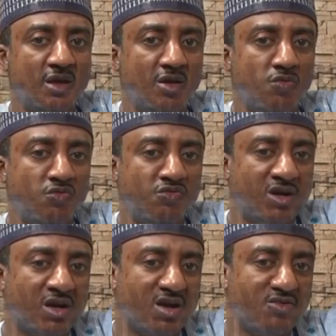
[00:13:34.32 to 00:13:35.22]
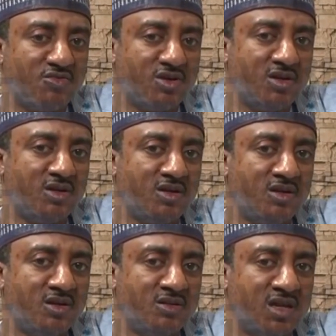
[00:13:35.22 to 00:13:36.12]
if the country
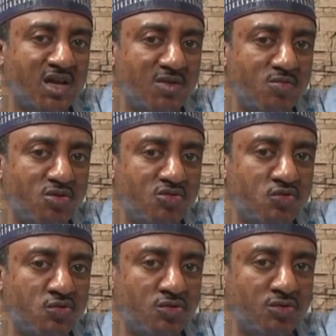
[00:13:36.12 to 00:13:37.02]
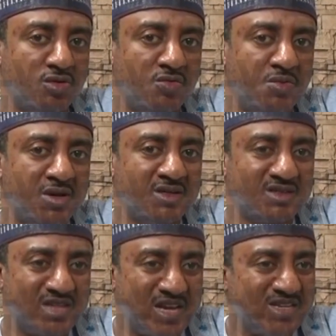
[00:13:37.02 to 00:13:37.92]
is able to bring
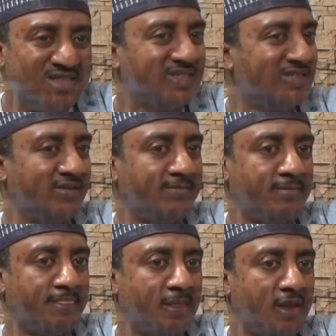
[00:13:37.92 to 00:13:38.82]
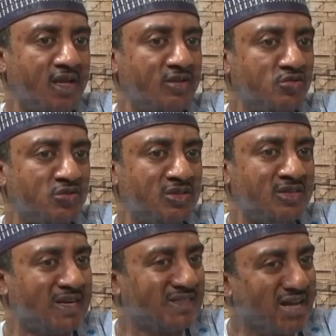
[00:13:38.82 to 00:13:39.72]
sanity into this
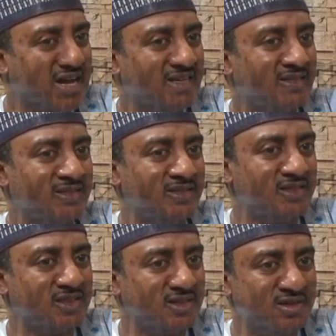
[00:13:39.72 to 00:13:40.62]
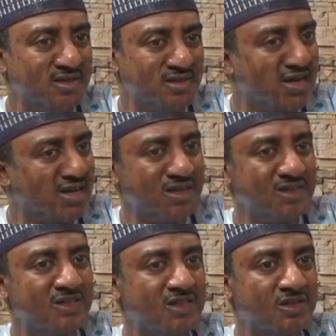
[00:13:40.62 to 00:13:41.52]
rascality, this, this
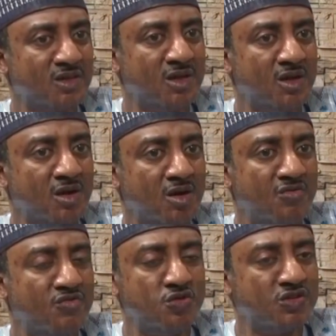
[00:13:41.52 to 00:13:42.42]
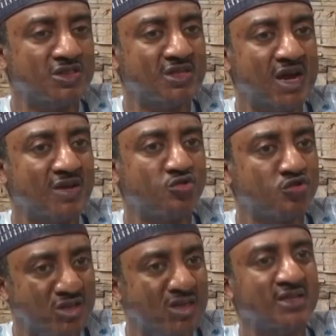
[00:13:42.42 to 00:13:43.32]
recklessness of non-state actors
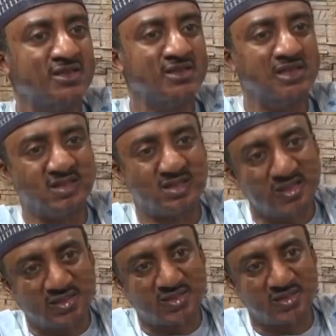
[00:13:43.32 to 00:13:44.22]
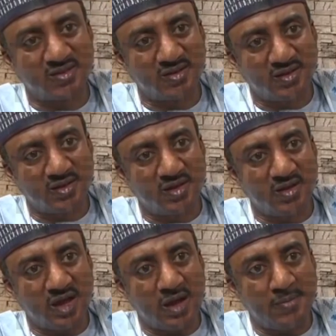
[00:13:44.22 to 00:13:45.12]
challenging a state. Mm.
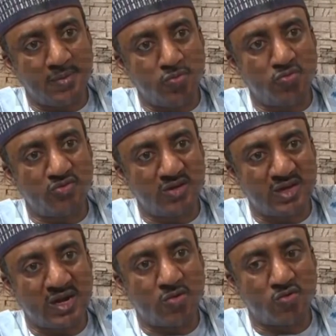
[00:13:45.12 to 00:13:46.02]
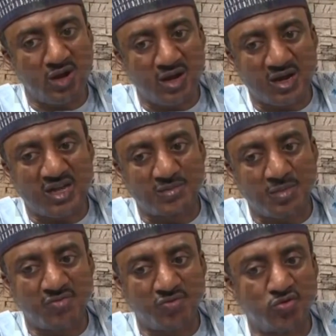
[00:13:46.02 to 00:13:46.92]
And people who feel that I'll go and cast
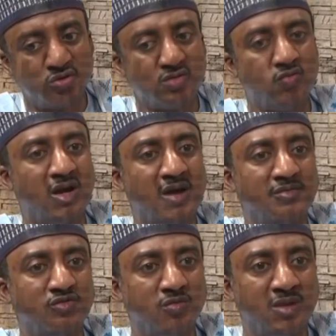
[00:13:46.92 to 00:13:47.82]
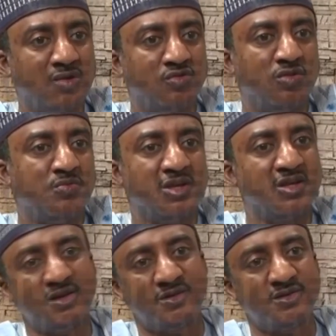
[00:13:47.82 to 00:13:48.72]
my vote, nothing will happen to me, I will not be
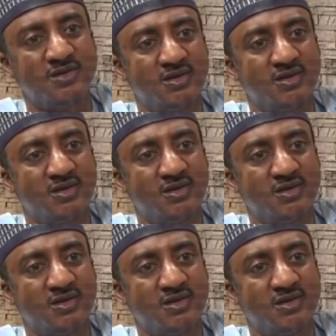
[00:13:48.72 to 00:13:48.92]
killed.